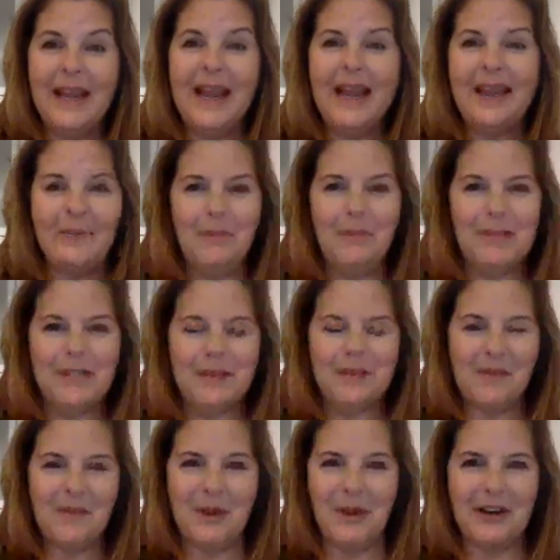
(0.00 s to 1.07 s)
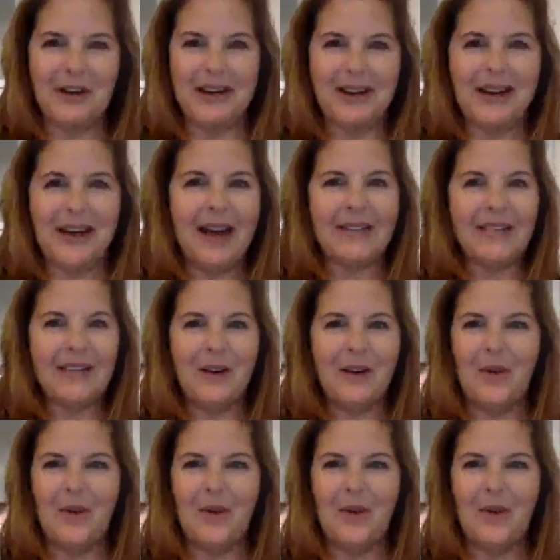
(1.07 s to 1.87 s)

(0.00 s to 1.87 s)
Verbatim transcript: and the Museum of American Cocktail,